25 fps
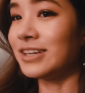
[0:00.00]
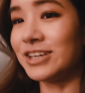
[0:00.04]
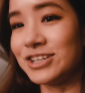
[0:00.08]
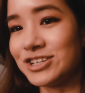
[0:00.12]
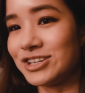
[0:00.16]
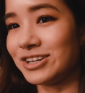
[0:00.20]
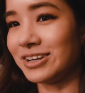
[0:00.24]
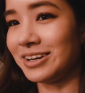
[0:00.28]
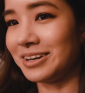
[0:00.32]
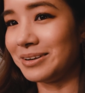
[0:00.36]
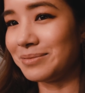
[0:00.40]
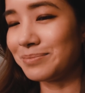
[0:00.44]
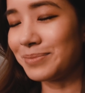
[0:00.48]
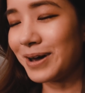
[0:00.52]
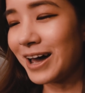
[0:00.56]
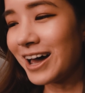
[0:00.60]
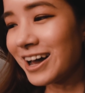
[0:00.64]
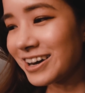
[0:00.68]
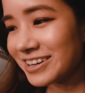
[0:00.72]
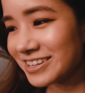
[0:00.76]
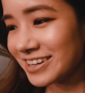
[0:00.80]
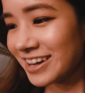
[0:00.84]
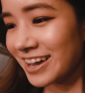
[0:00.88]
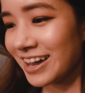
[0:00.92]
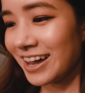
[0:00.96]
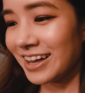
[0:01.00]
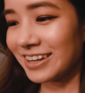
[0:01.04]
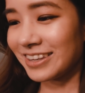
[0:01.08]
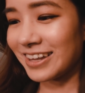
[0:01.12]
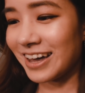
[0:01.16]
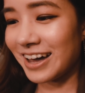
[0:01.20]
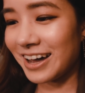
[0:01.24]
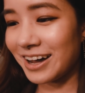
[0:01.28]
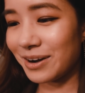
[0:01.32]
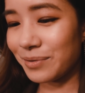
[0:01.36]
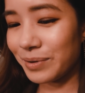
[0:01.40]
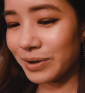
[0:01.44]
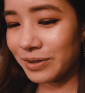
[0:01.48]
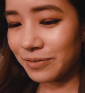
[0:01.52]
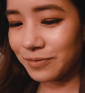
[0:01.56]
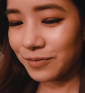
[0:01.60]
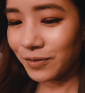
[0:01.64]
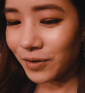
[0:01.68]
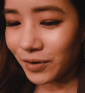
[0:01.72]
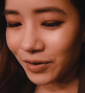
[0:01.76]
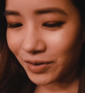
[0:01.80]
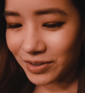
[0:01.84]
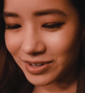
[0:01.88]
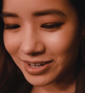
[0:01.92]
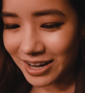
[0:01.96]
Genshin Impact that we
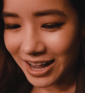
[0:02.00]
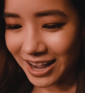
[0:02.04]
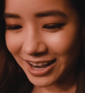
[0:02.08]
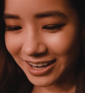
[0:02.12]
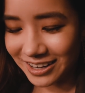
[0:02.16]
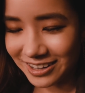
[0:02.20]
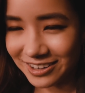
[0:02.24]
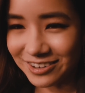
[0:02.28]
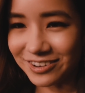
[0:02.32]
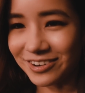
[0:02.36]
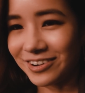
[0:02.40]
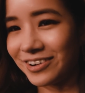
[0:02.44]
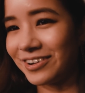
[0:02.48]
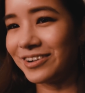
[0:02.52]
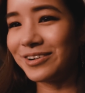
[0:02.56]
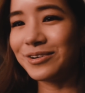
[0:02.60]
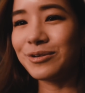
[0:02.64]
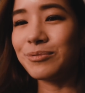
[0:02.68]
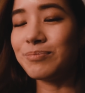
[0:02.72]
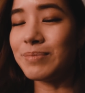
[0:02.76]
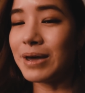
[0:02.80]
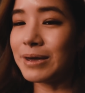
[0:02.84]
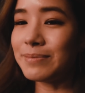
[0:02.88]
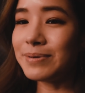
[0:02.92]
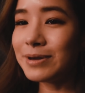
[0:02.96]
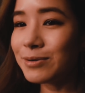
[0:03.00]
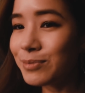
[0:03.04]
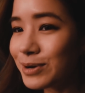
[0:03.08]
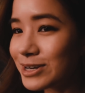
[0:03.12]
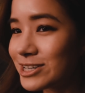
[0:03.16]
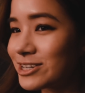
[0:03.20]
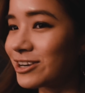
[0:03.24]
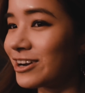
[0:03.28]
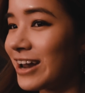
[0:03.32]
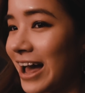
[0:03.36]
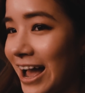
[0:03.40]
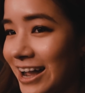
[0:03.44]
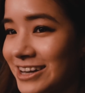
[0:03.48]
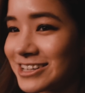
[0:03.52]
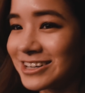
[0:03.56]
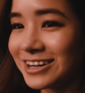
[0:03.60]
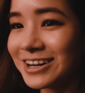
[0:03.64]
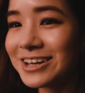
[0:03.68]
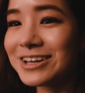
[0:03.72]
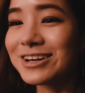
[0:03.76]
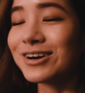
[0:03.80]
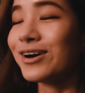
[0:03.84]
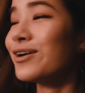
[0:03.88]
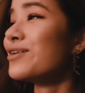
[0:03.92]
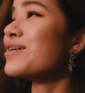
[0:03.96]
thought, like, you know, maybe we should
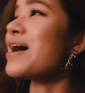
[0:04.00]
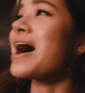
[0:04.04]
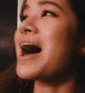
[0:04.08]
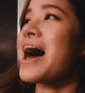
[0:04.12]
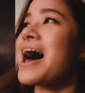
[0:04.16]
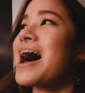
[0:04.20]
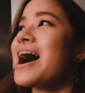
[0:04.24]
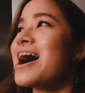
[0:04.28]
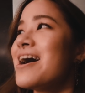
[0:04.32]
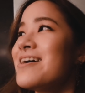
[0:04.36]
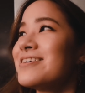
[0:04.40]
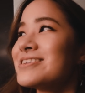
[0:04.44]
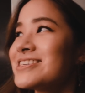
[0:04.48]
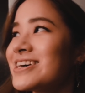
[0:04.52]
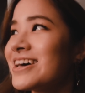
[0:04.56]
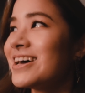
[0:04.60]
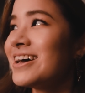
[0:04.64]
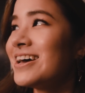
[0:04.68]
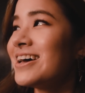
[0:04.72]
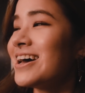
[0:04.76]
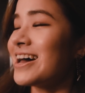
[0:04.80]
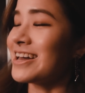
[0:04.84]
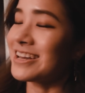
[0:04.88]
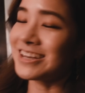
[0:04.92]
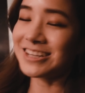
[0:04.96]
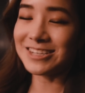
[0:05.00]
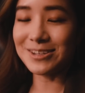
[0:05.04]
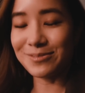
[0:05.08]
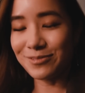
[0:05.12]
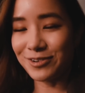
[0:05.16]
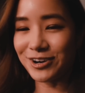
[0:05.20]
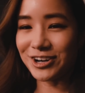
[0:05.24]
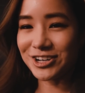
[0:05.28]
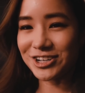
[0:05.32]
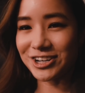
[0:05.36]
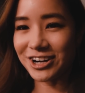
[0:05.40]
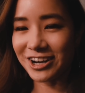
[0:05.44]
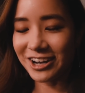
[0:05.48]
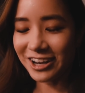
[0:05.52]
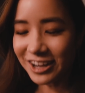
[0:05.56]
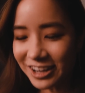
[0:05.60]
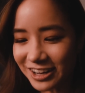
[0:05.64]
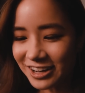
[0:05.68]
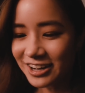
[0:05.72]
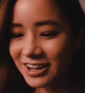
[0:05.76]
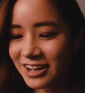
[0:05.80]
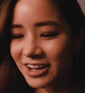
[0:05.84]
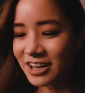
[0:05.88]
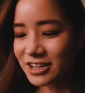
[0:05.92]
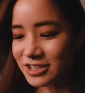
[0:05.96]
actually go out and get some fresh air.
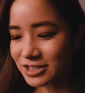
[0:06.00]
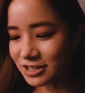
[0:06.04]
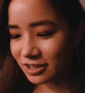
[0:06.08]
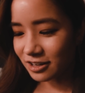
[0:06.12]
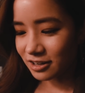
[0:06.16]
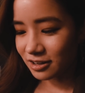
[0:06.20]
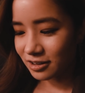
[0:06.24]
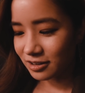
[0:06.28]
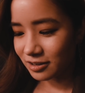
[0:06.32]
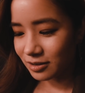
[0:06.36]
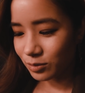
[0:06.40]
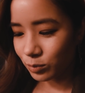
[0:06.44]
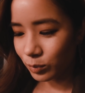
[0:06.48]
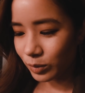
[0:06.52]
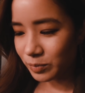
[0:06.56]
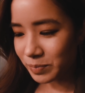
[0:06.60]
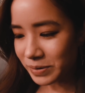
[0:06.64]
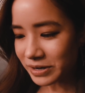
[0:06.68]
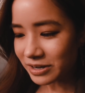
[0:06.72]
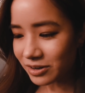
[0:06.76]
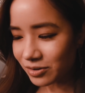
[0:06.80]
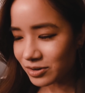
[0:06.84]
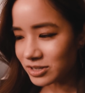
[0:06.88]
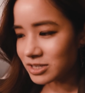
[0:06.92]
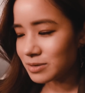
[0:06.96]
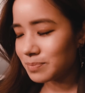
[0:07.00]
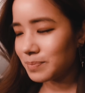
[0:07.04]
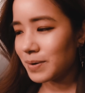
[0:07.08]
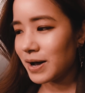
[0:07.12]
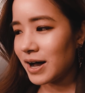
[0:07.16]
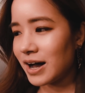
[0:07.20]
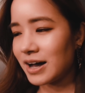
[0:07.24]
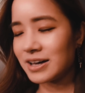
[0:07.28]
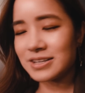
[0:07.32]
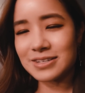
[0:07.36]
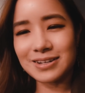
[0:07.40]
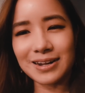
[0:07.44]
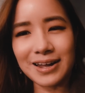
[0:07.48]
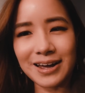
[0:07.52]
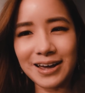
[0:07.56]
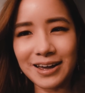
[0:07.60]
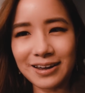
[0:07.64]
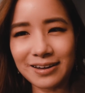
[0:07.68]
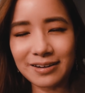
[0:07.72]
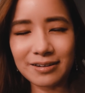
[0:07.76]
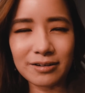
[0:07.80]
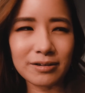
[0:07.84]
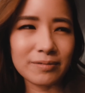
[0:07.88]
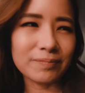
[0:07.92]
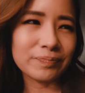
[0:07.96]
So we've been going to bars
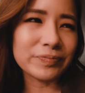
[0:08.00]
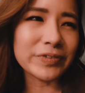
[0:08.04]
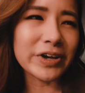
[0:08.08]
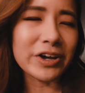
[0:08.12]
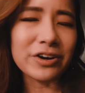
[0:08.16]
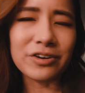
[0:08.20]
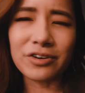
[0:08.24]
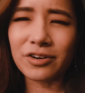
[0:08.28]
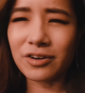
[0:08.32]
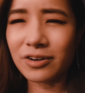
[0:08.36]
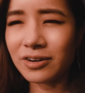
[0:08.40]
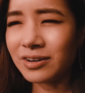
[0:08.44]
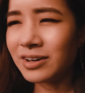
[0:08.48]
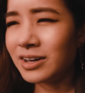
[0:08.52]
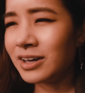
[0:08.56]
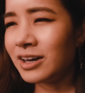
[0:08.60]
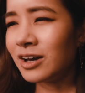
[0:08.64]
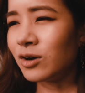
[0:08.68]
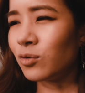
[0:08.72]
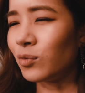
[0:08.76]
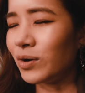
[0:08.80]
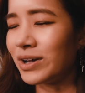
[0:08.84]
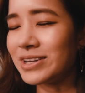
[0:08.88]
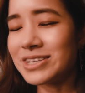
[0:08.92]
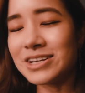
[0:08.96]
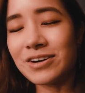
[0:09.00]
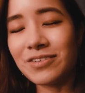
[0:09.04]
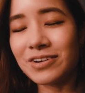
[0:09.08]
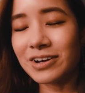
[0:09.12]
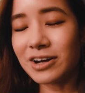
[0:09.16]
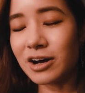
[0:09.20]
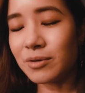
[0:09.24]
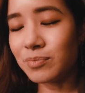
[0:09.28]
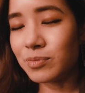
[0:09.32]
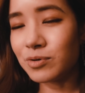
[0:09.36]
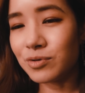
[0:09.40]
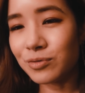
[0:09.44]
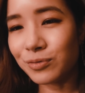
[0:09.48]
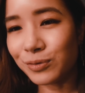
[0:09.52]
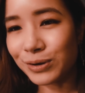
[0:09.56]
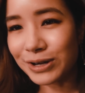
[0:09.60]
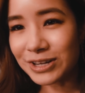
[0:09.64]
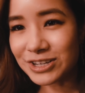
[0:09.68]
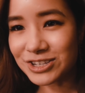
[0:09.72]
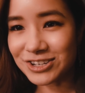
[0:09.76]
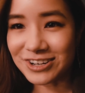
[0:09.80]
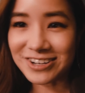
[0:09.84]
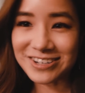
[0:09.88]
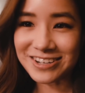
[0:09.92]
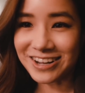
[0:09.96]
like, I don't know, once every couple of
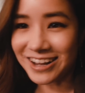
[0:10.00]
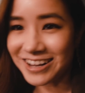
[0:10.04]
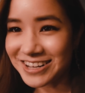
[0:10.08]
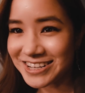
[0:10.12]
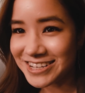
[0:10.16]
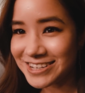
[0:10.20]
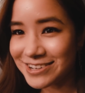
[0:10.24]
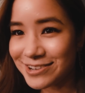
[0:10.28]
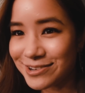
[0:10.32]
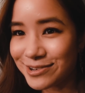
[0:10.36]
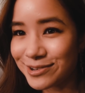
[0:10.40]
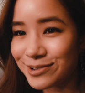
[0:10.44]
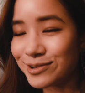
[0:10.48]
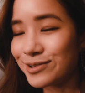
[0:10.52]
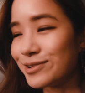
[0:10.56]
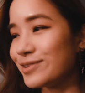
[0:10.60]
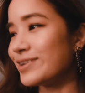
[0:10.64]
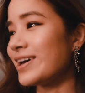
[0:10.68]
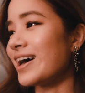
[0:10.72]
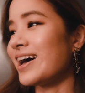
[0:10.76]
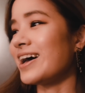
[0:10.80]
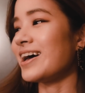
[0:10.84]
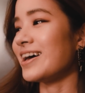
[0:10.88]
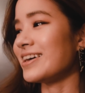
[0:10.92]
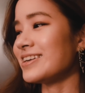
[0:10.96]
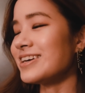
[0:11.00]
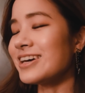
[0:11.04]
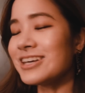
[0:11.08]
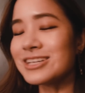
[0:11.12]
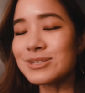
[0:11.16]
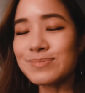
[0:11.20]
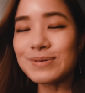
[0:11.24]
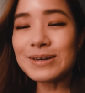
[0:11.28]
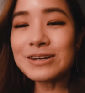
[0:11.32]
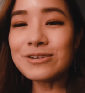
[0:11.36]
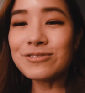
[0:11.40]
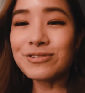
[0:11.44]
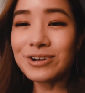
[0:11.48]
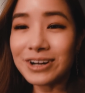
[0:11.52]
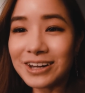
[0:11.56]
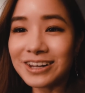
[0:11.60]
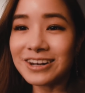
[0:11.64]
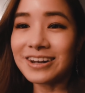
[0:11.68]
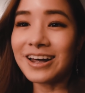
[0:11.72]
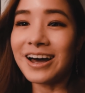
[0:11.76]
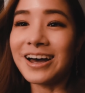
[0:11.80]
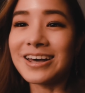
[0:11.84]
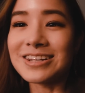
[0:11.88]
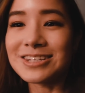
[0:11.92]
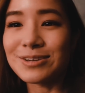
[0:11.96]
weeks, just us two, and yeah, it's been really
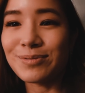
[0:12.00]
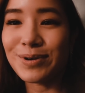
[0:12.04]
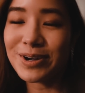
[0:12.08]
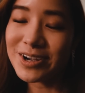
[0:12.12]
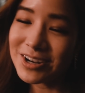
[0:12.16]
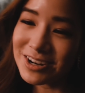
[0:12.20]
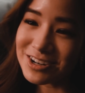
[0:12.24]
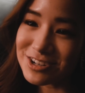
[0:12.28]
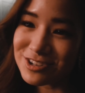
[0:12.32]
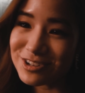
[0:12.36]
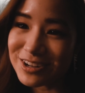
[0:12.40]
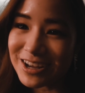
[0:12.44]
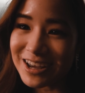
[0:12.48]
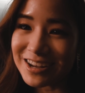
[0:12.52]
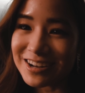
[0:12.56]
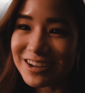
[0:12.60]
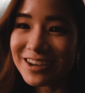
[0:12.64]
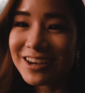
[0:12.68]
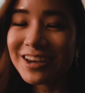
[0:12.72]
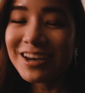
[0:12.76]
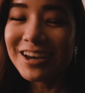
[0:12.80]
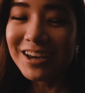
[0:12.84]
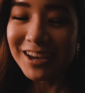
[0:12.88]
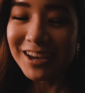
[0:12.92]
nice. So we're gonna do that